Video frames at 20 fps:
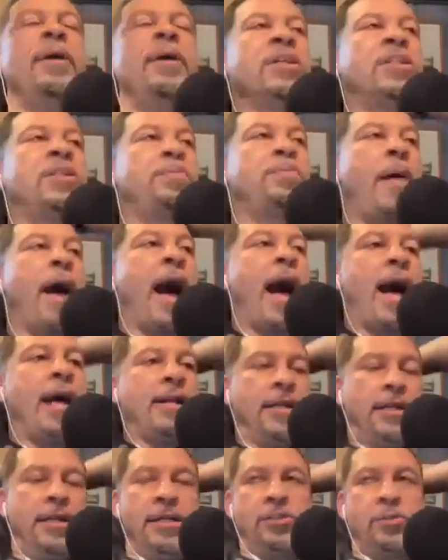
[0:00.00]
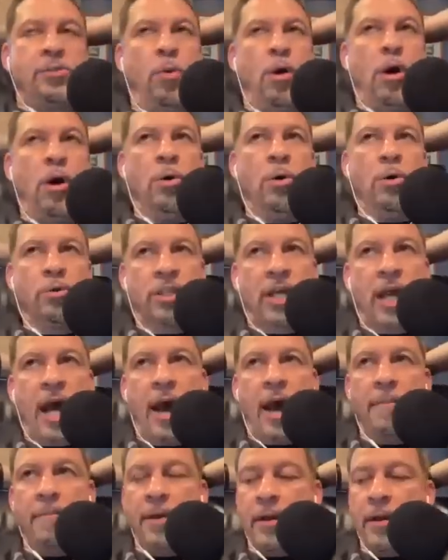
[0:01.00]
respond to this Woj
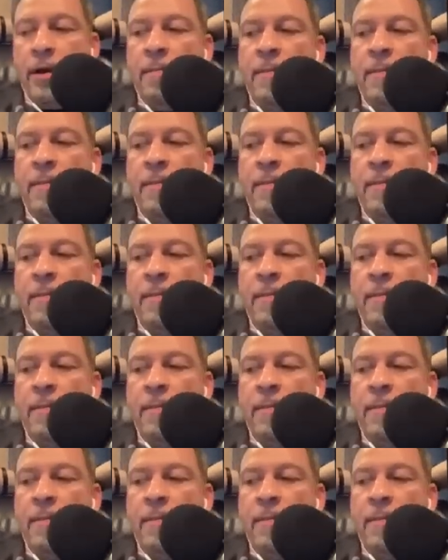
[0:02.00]
comment